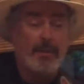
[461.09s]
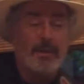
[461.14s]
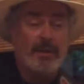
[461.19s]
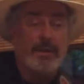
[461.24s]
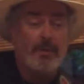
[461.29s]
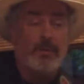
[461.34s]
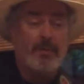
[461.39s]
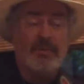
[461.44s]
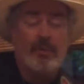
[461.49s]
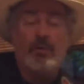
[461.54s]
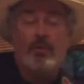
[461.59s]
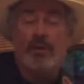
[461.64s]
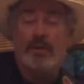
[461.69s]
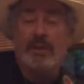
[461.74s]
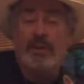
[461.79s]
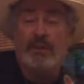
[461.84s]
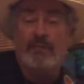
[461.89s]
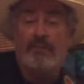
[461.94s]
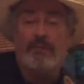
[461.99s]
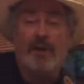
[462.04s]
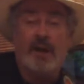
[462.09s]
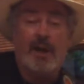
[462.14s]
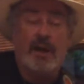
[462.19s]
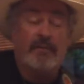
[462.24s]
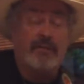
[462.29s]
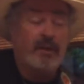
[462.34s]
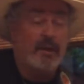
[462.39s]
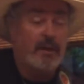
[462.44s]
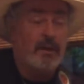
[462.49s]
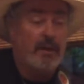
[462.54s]
hit what they call an
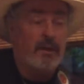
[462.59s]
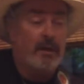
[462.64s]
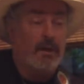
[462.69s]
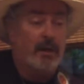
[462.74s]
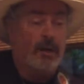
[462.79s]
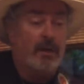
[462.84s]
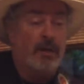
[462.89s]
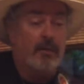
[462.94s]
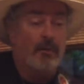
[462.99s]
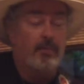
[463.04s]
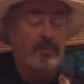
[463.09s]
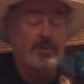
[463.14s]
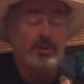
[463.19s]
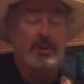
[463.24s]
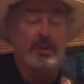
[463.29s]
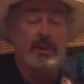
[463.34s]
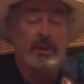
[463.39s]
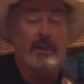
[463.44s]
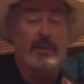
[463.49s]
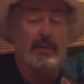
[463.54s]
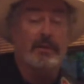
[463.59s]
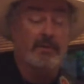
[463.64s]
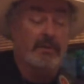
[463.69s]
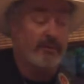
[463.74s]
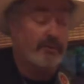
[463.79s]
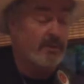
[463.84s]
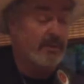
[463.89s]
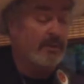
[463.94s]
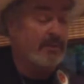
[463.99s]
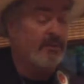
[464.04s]
E5, which again, it
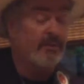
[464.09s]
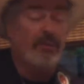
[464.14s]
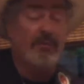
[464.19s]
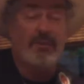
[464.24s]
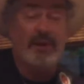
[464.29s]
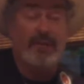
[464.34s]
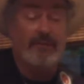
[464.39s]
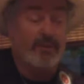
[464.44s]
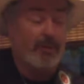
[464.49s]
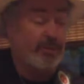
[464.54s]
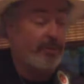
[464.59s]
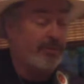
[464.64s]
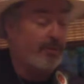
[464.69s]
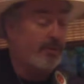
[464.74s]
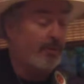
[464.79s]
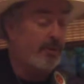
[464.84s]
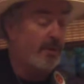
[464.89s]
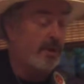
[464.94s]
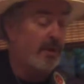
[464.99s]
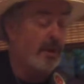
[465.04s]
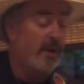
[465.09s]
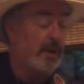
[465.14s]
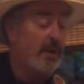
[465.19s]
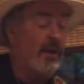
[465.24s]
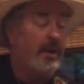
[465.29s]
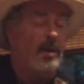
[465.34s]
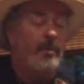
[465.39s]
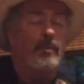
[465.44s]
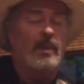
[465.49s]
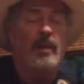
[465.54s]
doesn't have the 3rd in it.
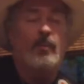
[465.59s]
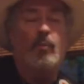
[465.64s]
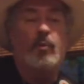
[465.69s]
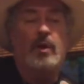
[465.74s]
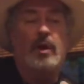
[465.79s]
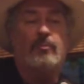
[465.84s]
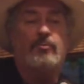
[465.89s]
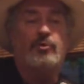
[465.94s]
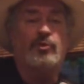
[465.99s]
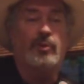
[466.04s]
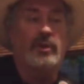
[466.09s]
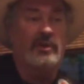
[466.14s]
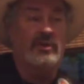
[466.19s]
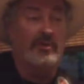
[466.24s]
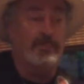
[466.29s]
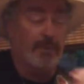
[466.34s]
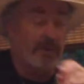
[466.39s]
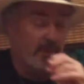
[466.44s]
And what I'm doing is,